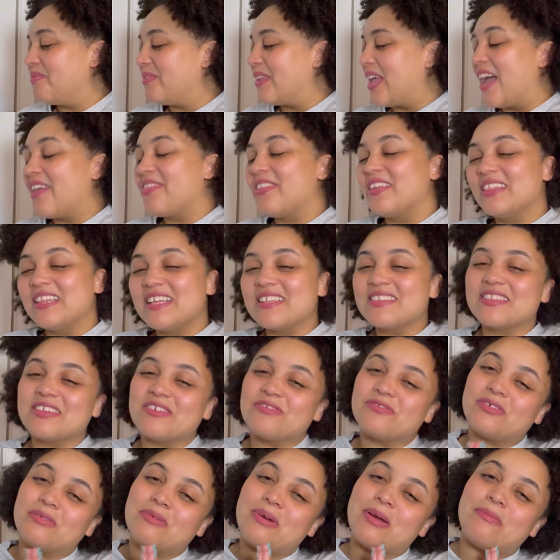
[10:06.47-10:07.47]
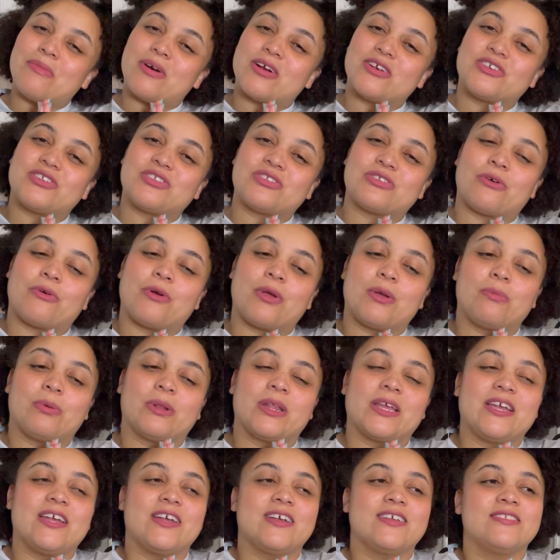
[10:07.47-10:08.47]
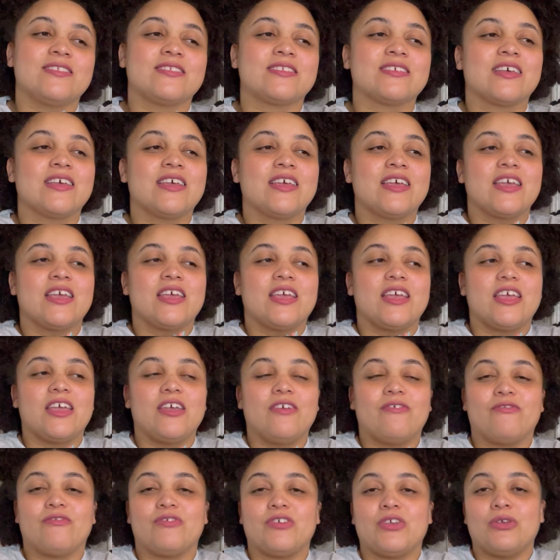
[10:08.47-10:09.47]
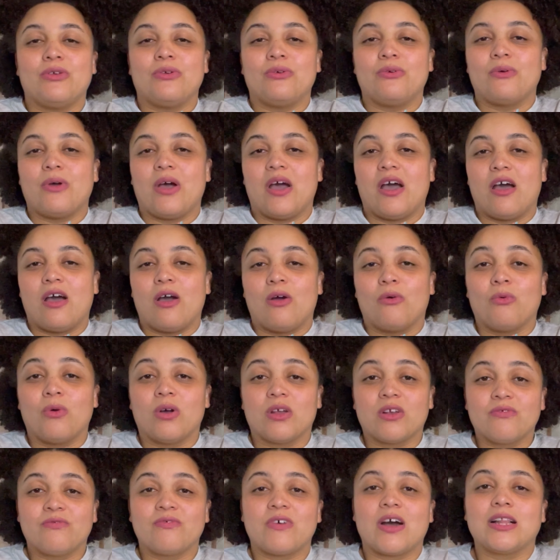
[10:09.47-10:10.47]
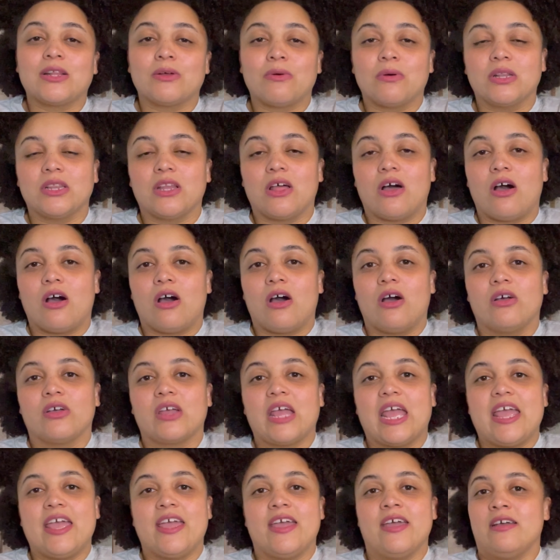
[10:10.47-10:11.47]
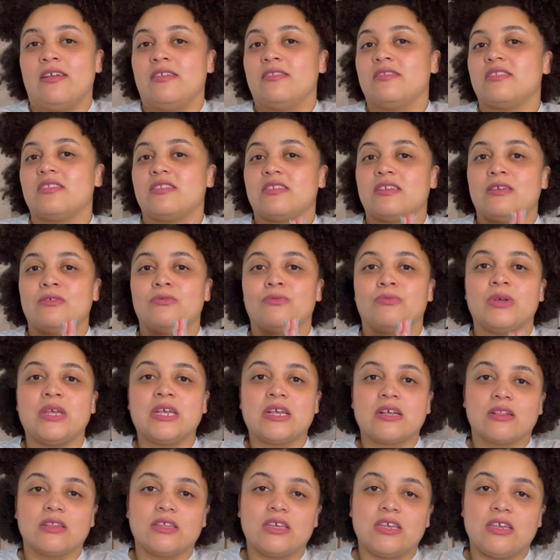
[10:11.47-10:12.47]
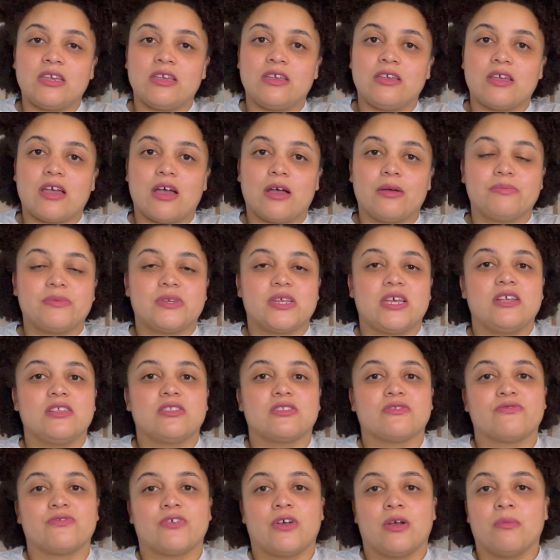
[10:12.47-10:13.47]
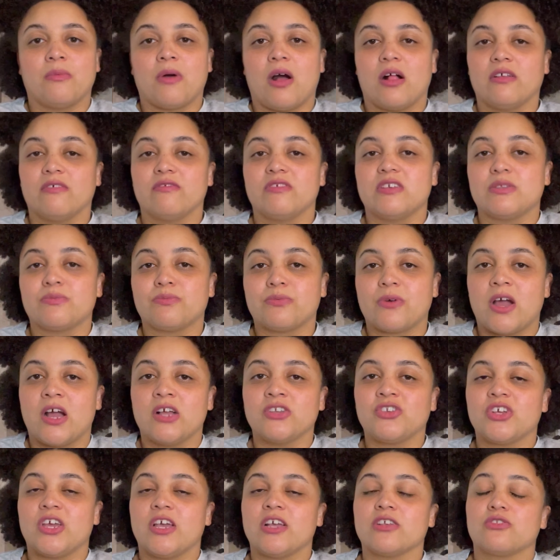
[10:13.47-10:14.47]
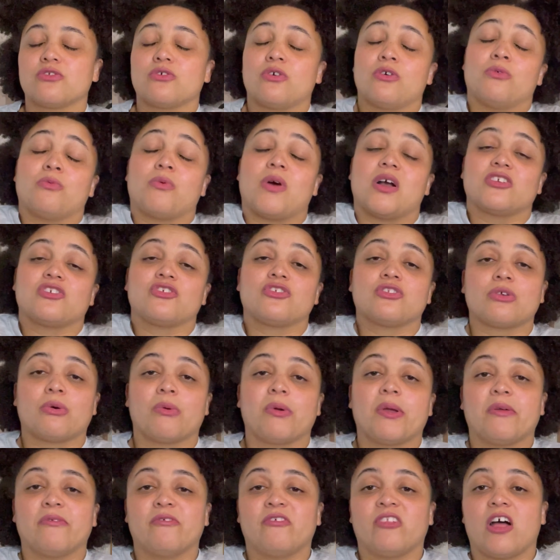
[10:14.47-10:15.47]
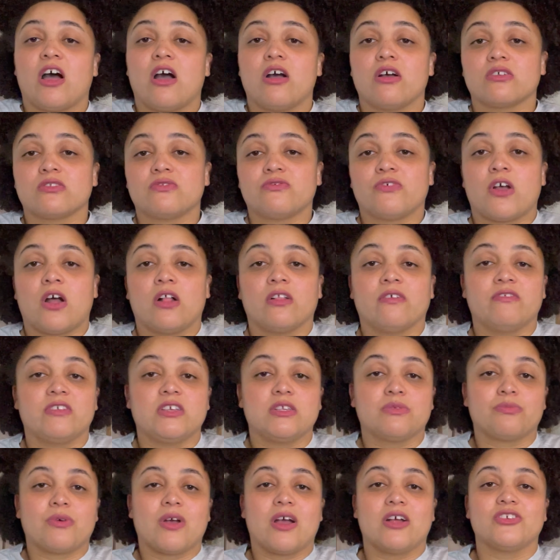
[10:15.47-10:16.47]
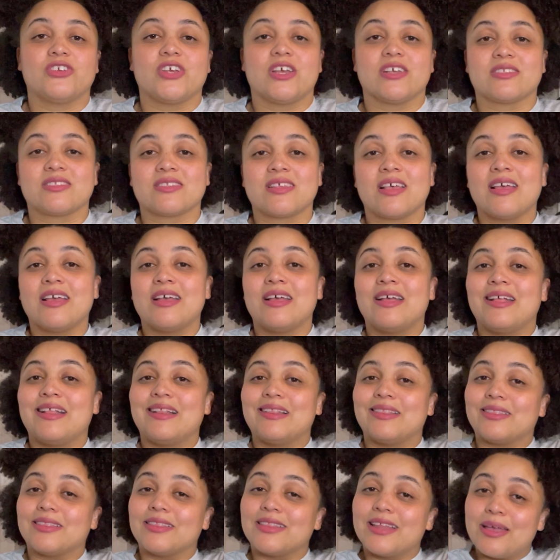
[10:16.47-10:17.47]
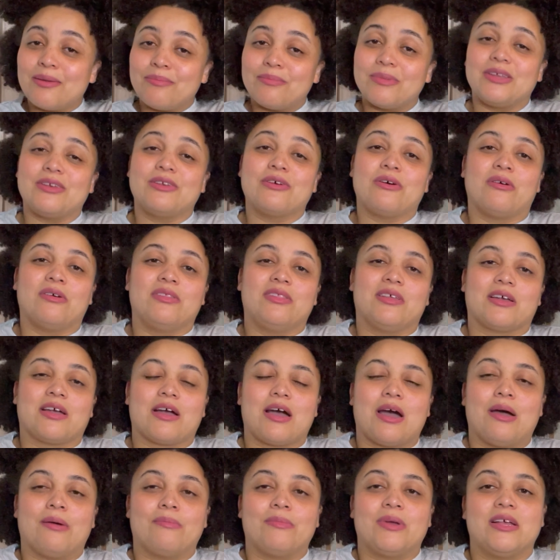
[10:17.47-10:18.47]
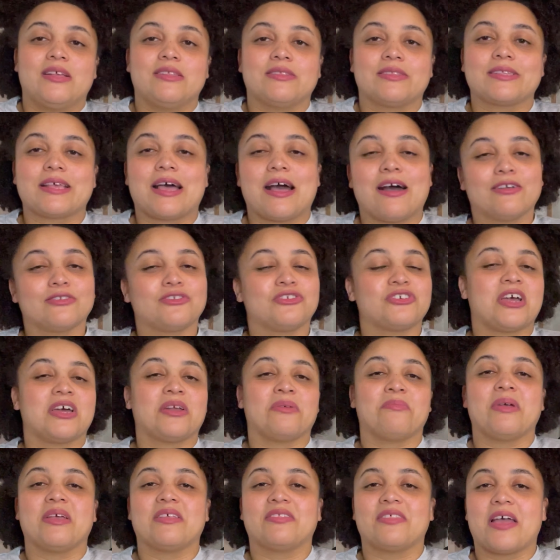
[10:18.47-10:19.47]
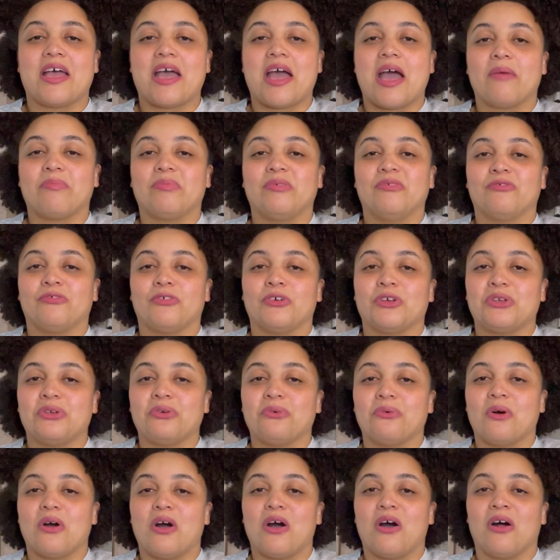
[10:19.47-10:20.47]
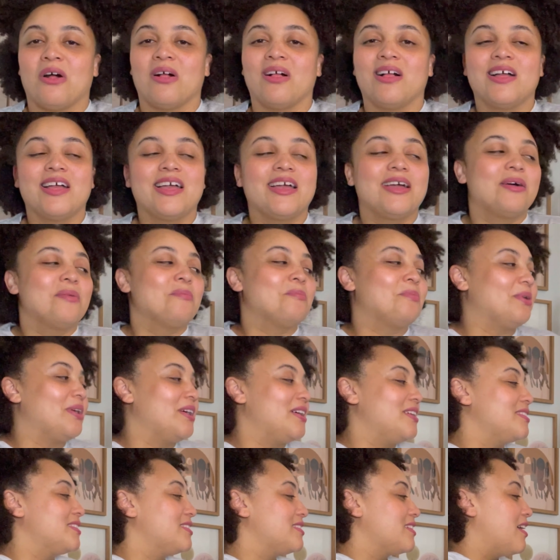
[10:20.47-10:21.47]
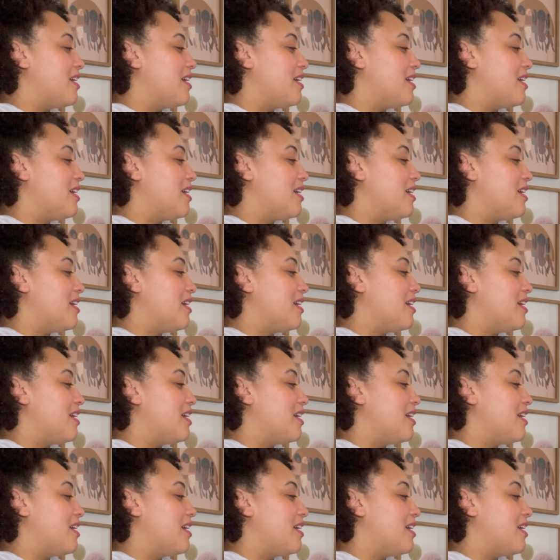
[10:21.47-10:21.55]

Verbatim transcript: I think that's it for my March sewing plans. If you want to follow along and see weekly updates from all of these projects or watch sewing vlogs for all of these projects, let me know in the comments. I'll try to make that happen for you all. But